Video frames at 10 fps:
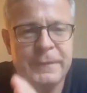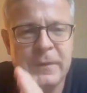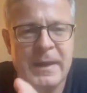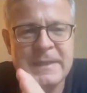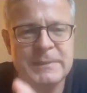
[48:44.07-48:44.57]

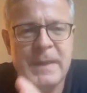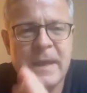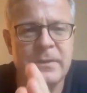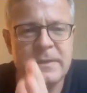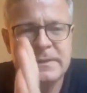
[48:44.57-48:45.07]
you ask me,
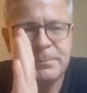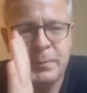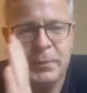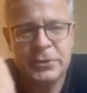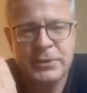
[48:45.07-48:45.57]
how does
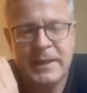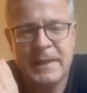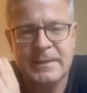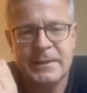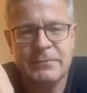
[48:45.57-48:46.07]

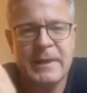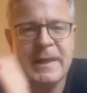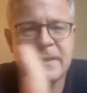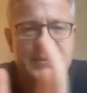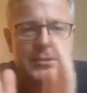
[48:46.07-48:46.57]
proportionality
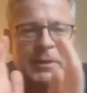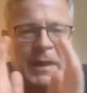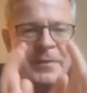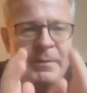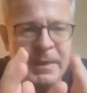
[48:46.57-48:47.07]
relate
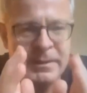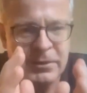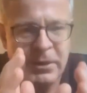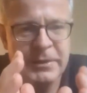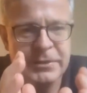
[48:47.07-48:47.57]
to other
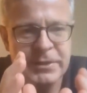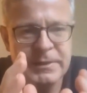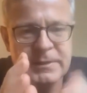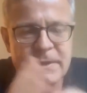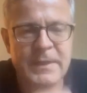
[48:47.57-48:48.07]

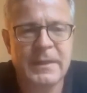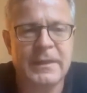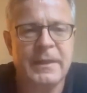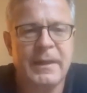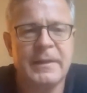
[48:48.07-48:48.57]
methodologies?
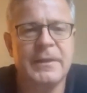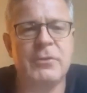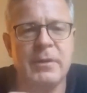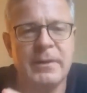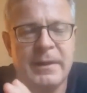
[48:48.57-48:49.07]

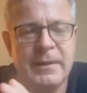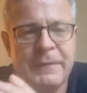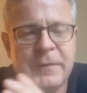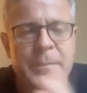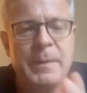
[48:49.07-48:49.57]
You
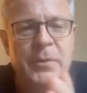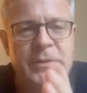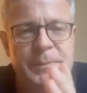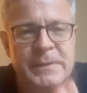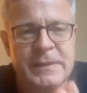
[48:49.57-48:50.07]
have to be
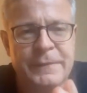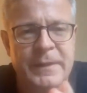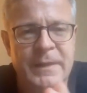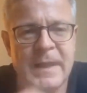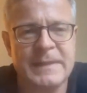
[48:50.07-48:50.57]
more
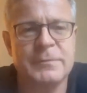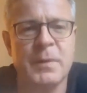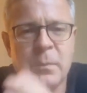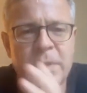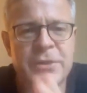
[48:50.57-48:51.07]
specific and
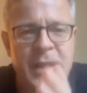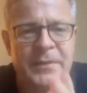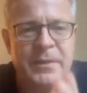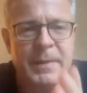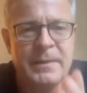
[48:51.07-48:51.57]
ask, well, which
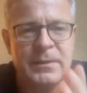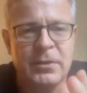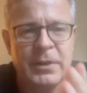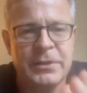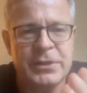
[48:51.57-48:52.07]
other
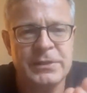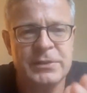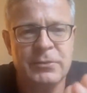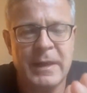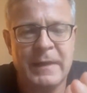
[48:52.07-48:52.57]
methodologies
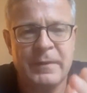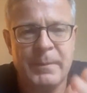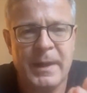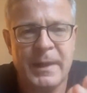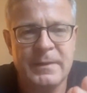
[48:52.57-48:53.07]
do you have in
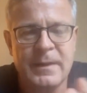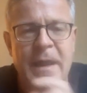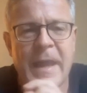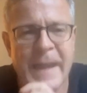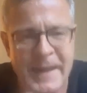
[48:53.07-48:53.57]
mind?
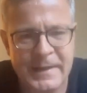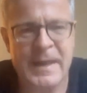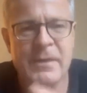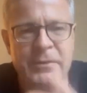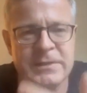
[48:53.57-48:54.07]
I
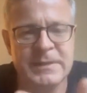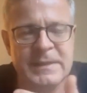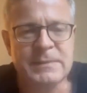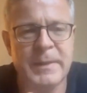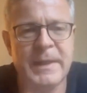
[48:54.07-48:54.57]
now just
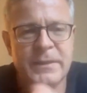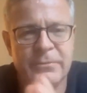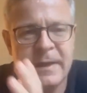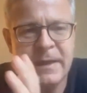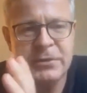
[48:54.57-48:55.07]
explained the
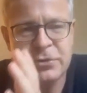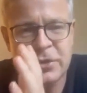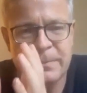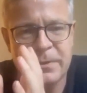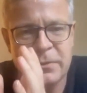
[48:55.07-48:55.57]

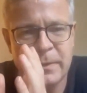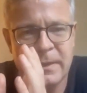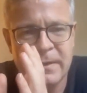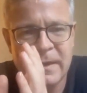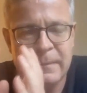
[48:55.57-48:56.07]
relationship
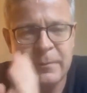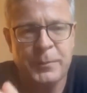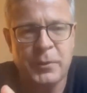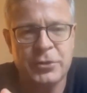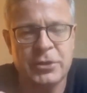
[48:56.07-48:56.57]
between
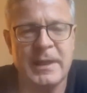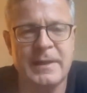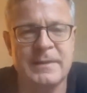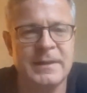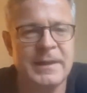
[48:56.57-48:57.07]

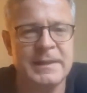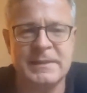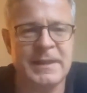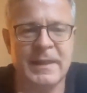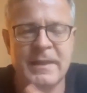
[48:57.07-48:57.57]
proportionality and,
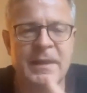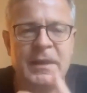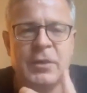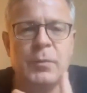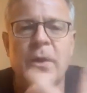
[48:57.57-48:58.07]
say,
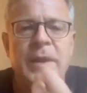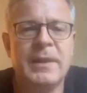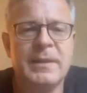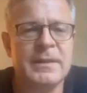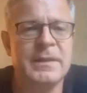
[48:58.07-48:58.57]

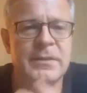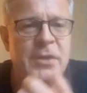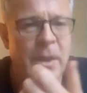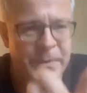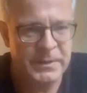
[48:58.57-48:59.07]
Dworkinian
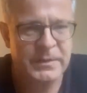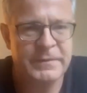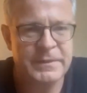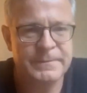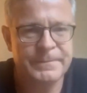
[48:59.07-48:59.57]

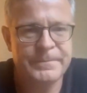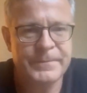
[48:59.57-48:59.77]
interpretativism.